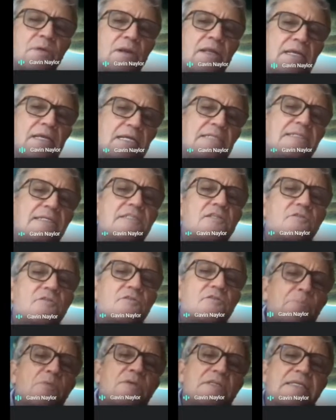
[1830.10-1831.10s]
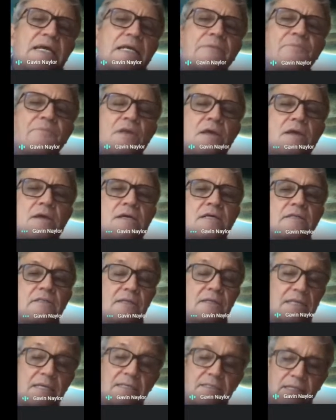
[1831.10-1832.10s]
but easy to represent
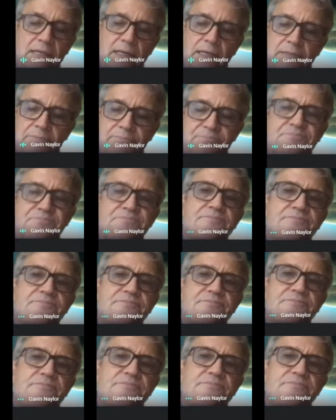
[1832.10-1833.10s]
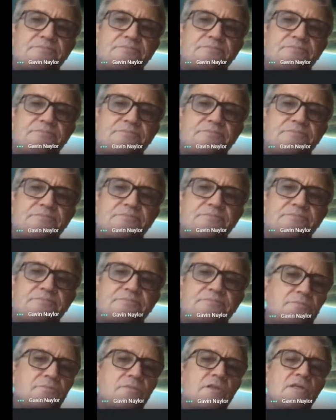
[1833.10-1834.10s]
statistically. All right.
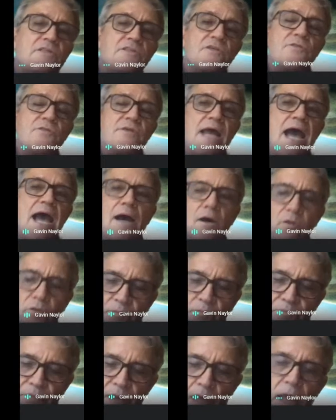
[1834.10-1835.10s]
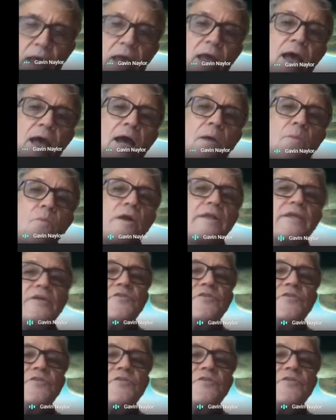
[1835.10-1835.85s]
So now I want you